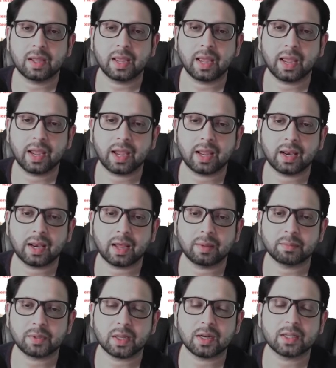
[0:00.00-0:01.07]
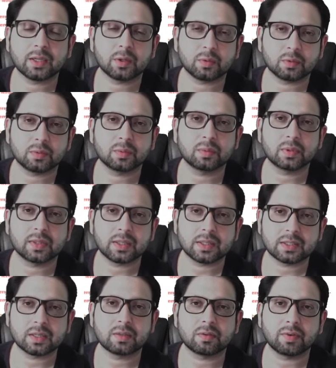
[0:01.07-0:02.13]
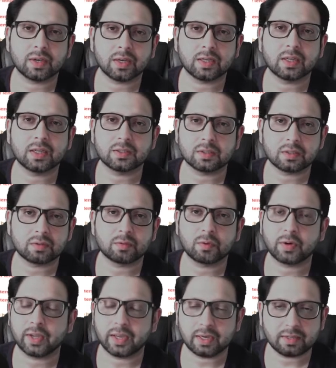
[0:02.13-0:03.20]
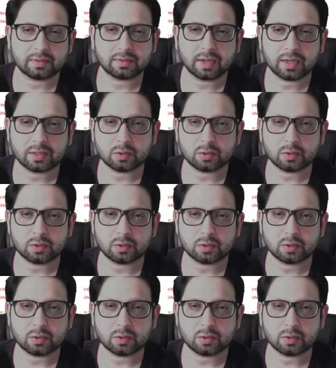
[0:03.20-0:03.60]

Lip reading: and I'm telling you, this is very dangerous for any site.